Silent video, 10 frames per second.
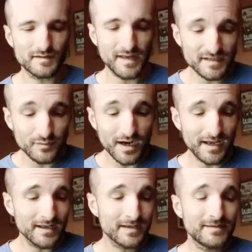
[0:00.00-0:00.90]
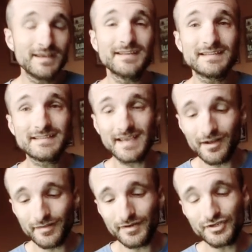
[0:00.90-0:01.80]
So that's why they can
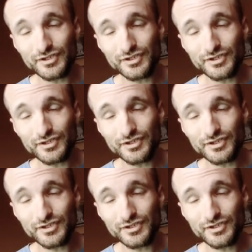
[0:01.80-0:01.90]
sell their